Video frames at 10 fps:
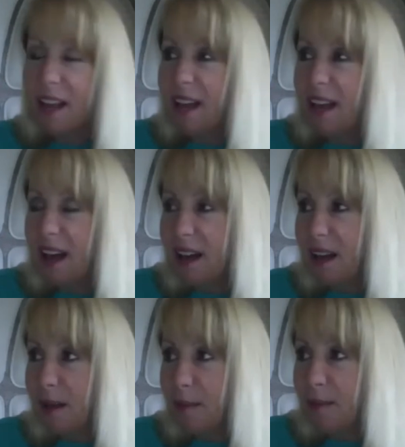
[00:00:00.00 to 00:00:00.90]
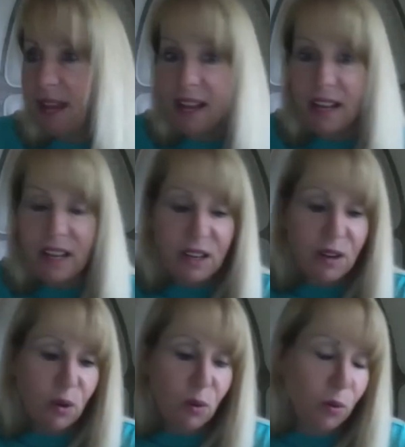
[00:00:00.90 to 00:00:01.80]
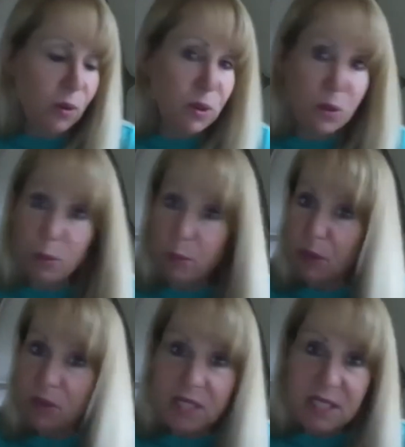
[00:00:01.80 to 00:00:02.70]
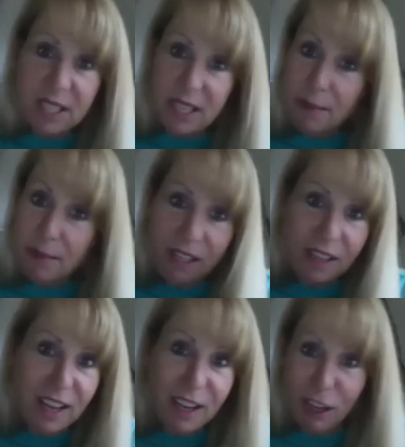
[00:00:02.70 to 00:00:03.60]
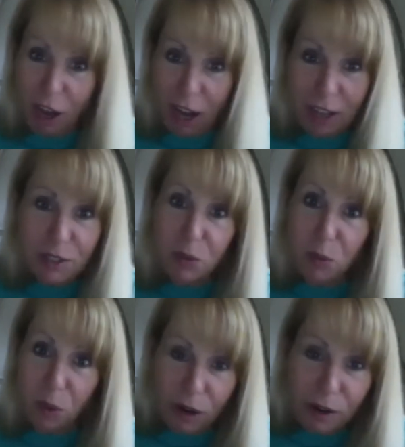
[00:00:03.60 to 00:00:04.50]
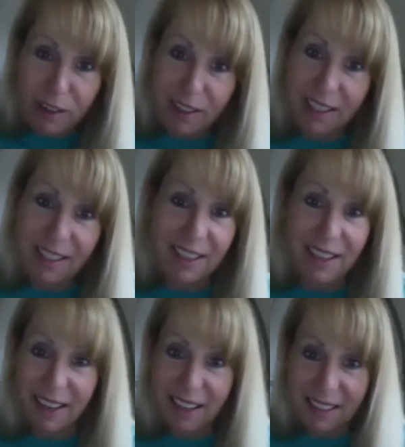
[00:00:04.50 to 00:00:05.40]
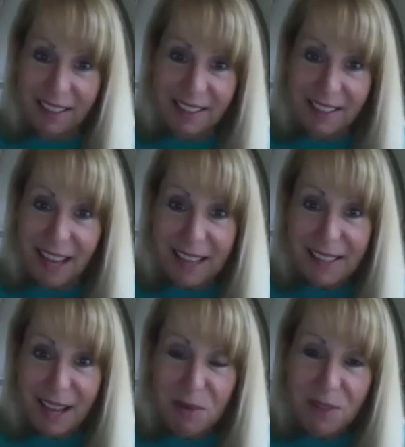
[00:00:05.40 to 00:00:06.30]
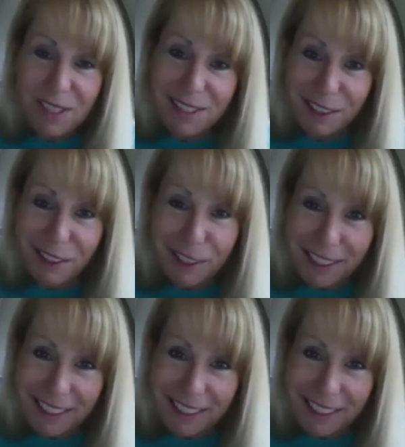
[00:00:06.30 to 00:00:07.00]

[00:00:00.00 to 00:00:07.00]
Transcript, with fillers: um, and you built the team and, and got to work. And that's how we started.